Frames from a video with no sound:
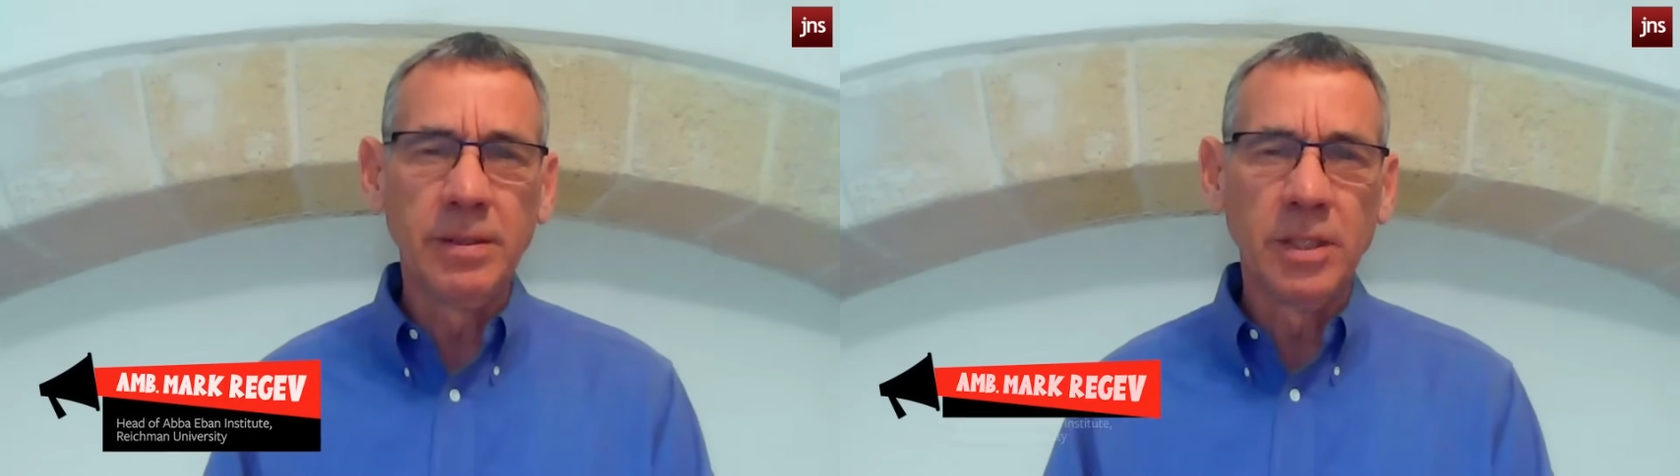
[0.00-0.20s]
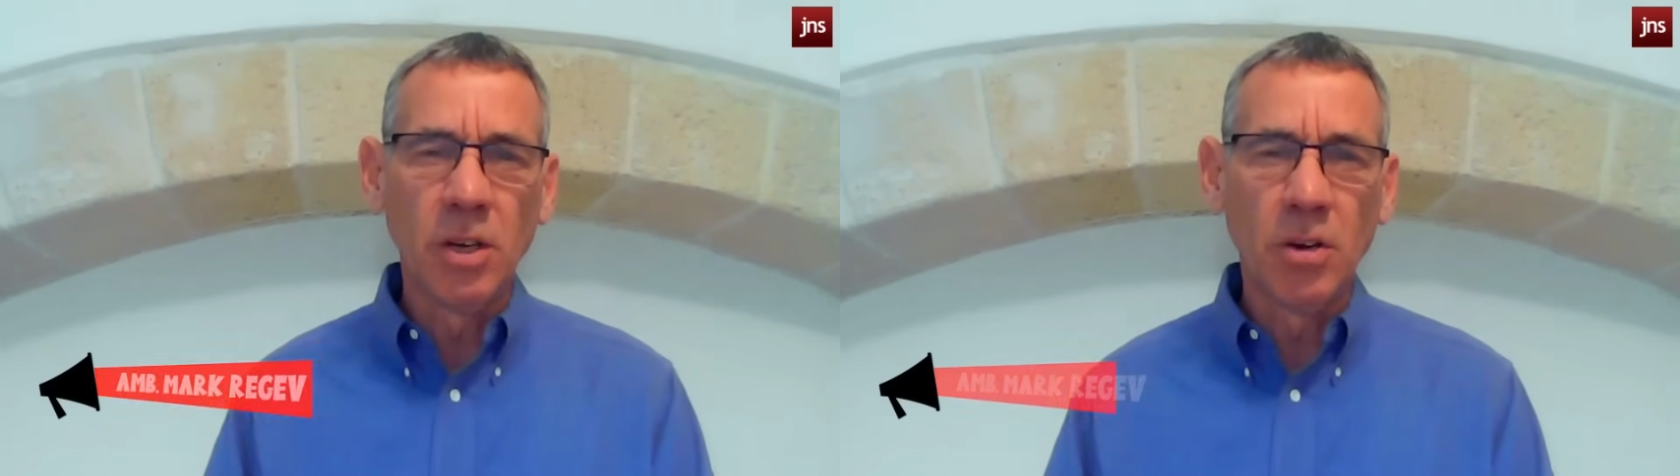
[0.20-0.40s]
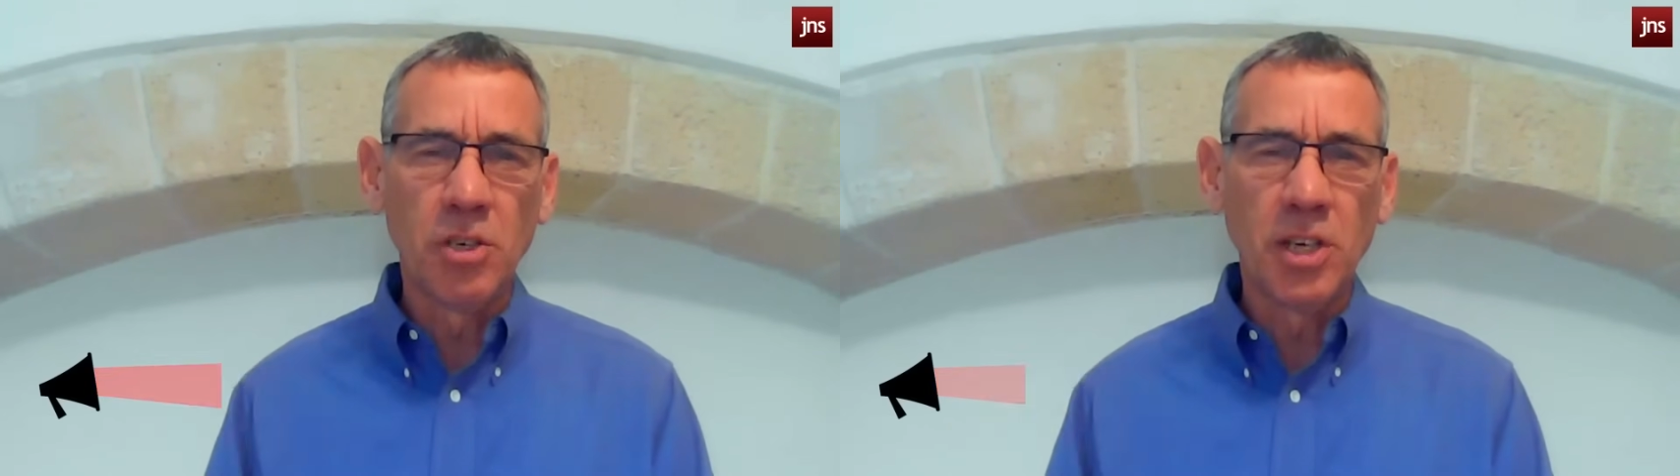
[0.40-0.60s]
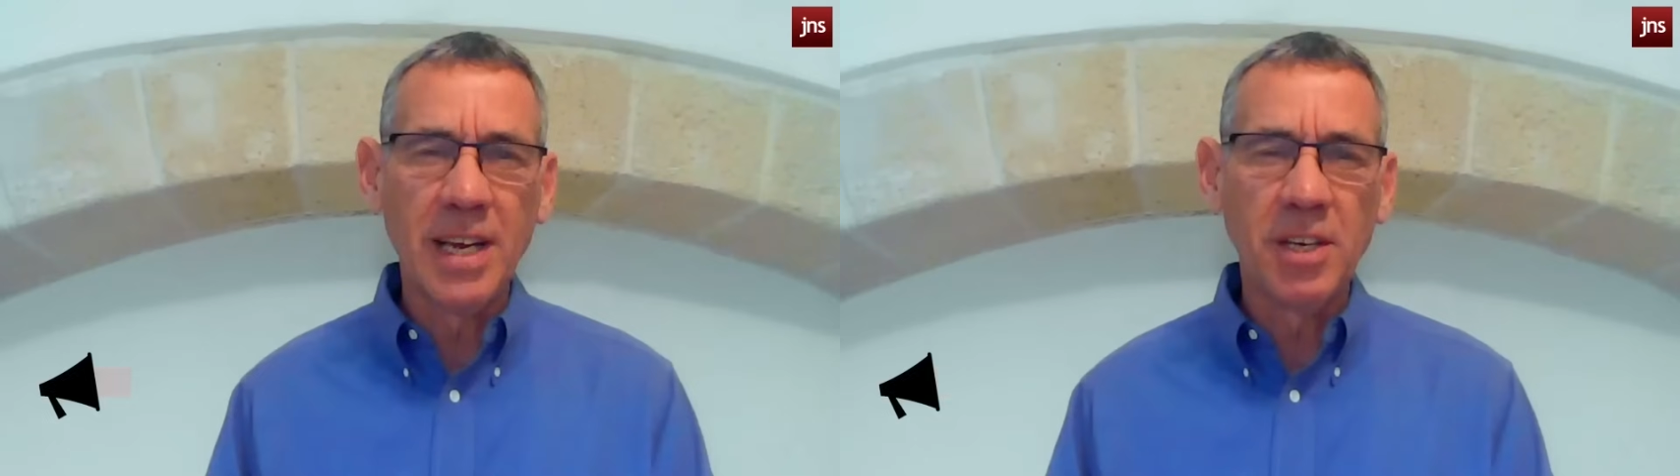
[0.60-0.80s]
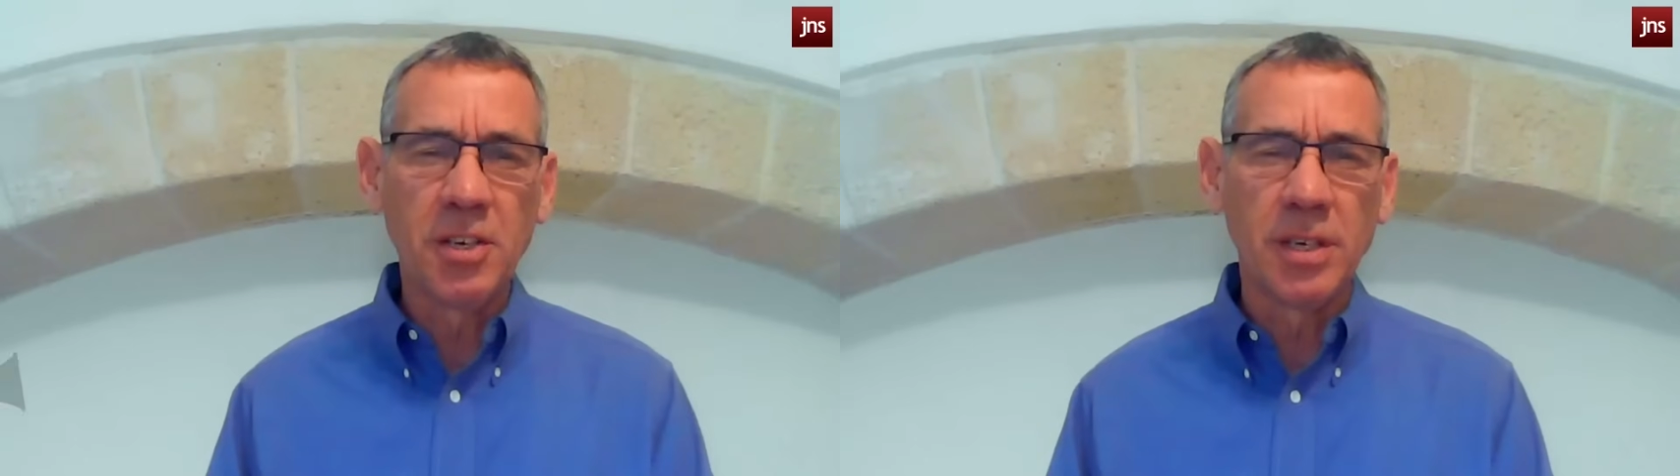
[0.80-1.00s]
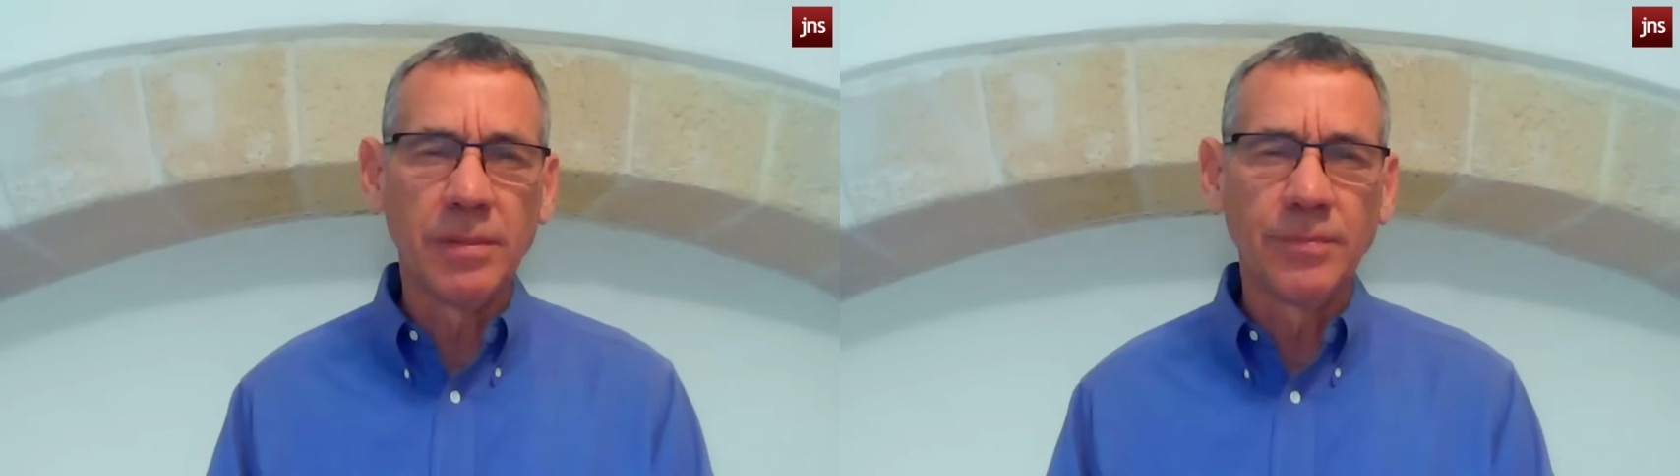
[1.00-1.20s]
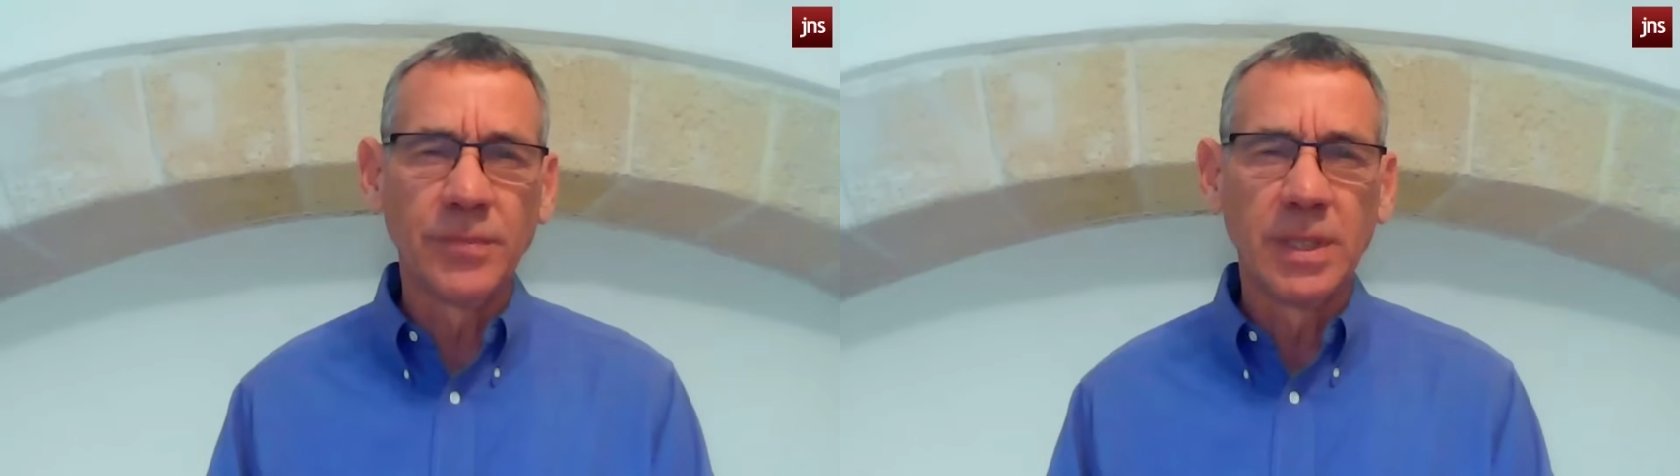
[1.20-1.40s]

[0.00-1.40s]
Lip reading: negotiation